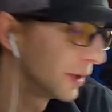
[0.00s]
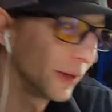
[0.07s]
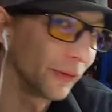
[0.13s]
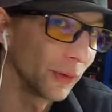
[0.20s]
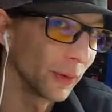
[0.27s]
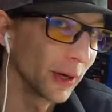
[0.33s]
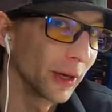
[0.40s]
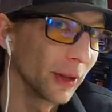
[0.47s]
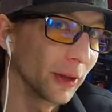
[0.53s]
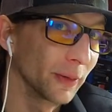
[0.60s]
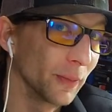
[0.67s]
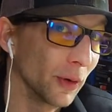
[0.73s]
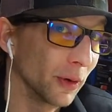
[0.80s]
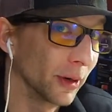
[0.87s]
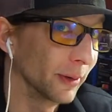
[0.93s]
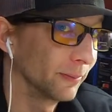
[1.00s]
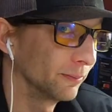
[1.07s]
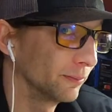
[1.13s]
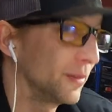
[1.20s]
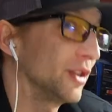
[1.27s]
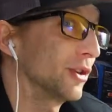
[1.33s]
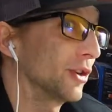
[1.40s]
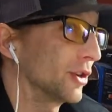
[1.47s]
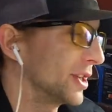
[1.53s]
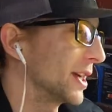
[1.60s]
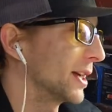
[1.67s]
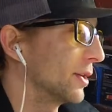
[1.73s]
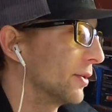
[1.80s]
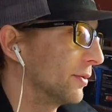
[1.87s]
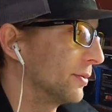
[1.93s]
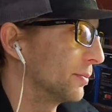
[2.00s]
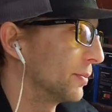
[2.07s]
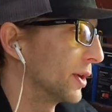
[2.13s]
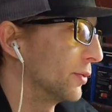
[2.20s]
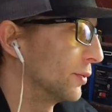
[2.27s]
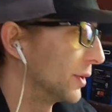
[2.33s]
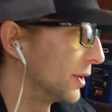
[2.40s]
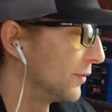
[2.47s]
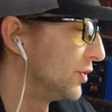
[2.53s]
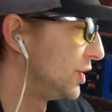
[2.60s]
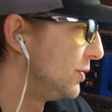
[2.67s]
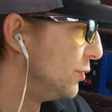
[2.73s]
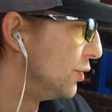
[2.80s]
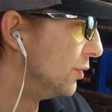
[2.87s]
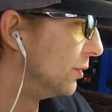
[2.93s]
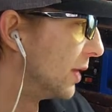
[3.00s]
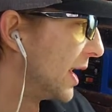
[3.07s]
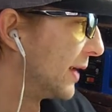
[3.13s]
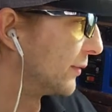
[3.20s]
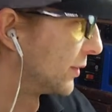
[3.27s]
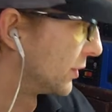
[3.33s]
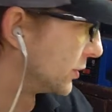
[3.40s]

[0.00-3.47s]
if you want to learn more, be sure to check out part 1 of Shimo after the